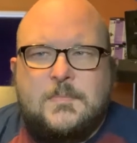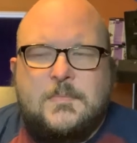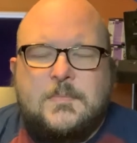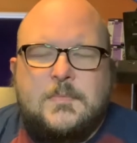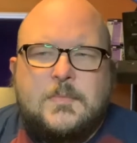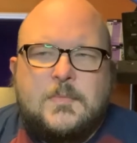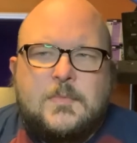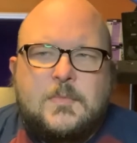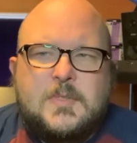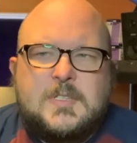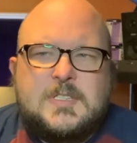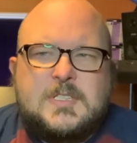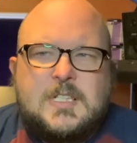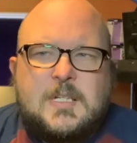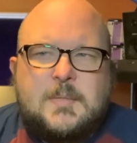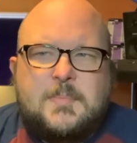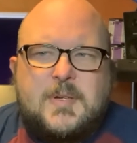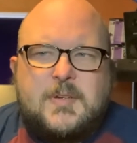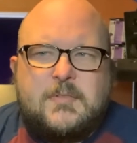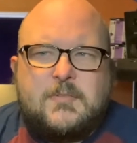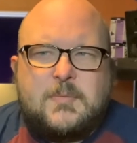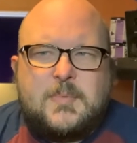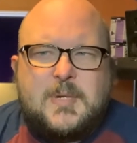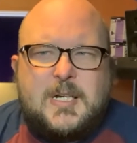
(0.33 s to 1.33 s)
What's up,
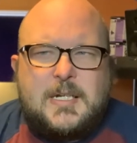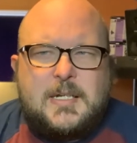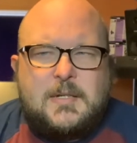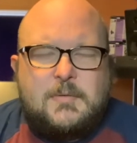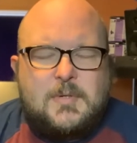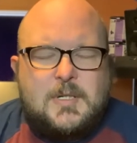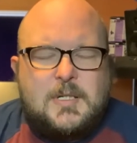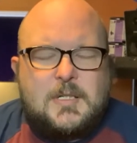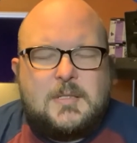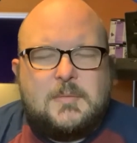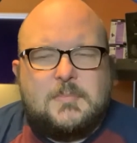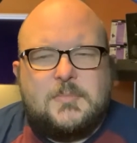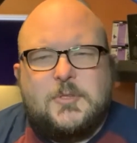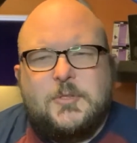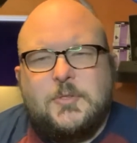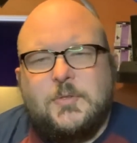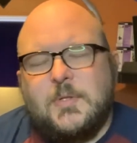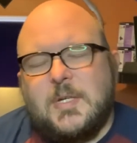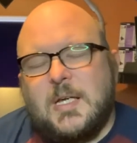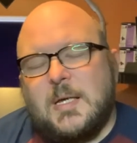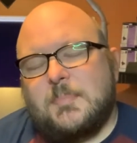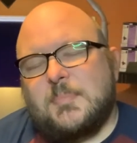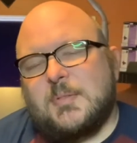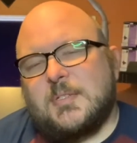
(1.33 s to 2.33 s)
everybody? Welcome to
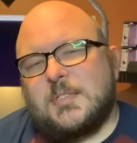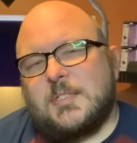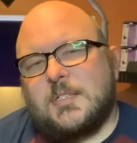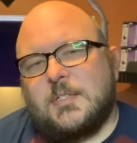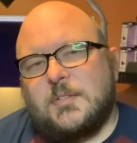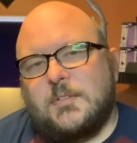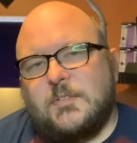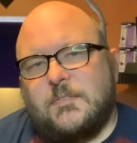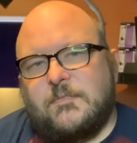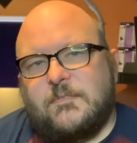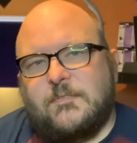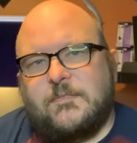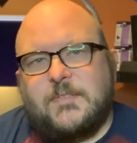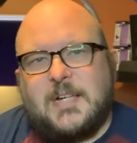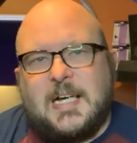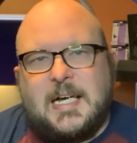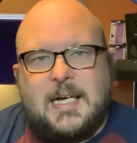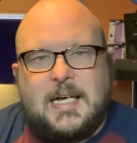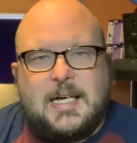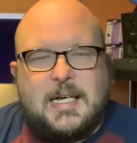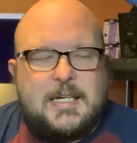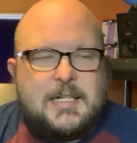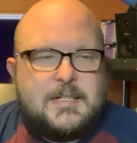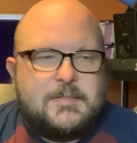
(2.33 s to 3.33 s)
episode
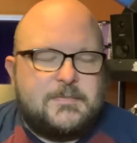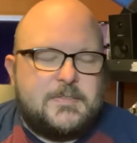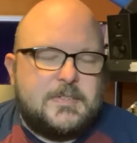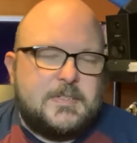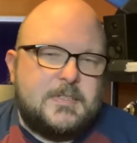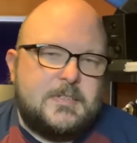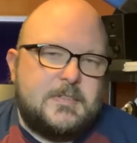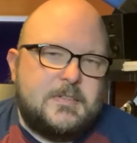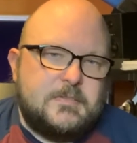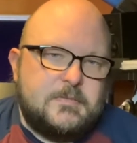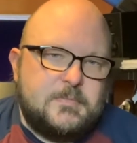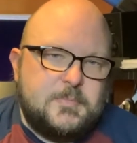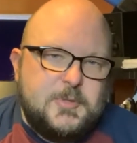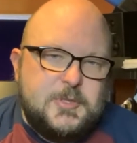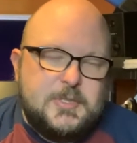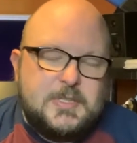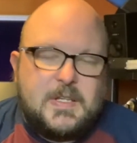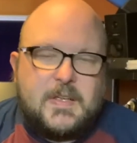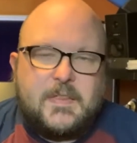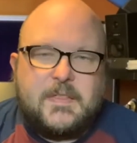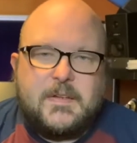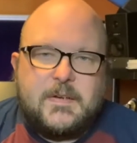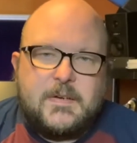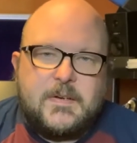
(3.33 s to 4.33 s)
5 of
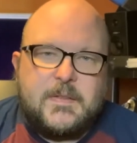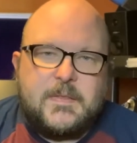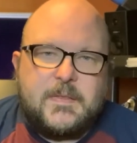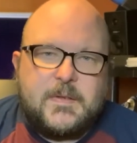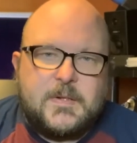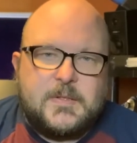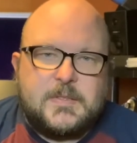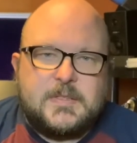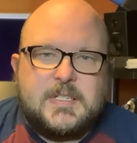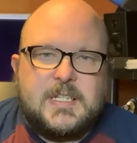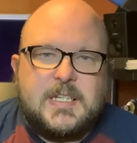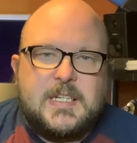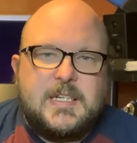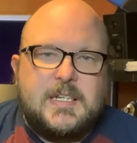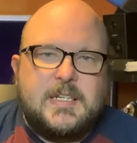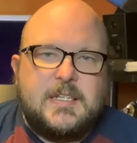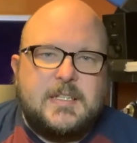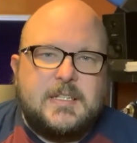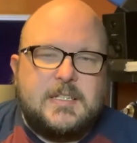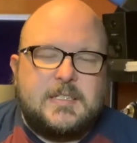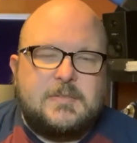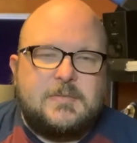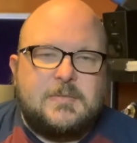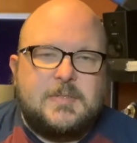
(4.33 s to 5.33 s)
Music Theory Thursday, and
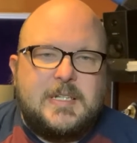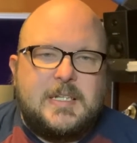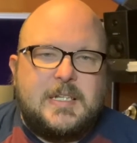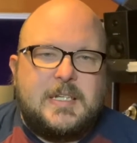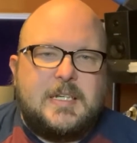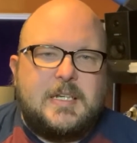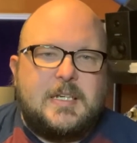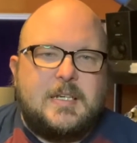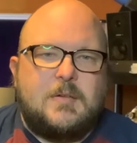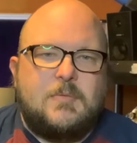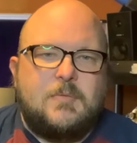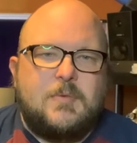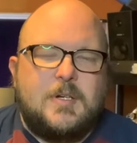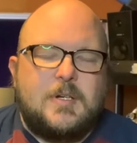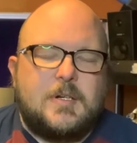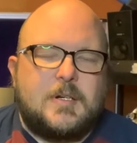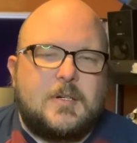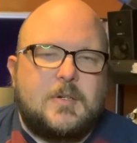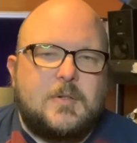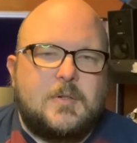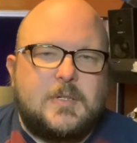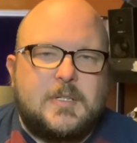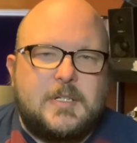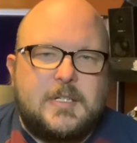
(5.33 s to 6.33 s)
this week we are
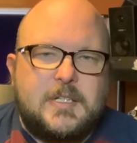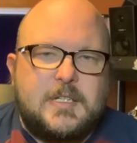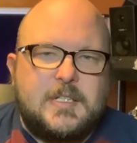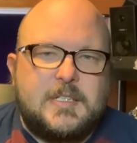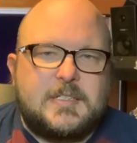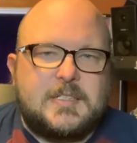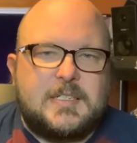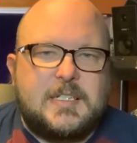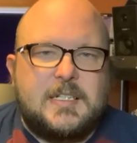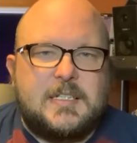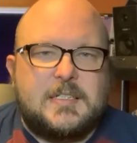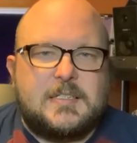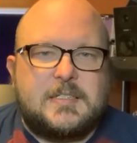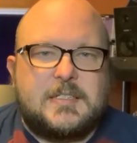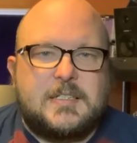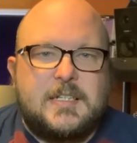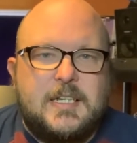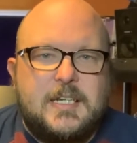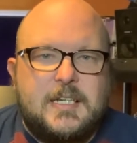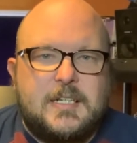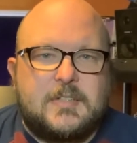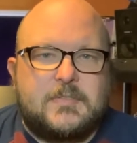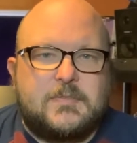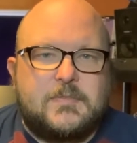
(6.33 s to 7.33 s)
going to discuss
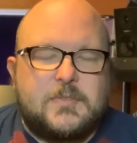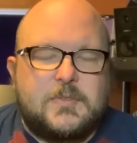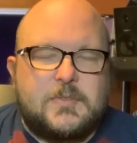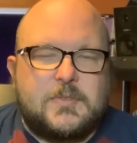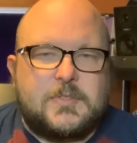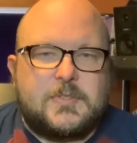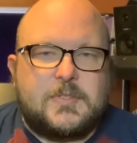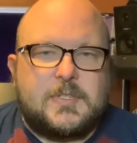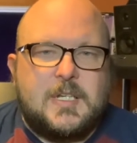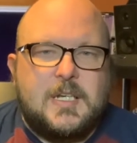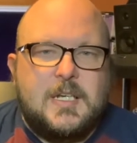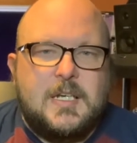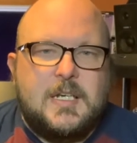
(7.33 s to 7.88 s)
intervals.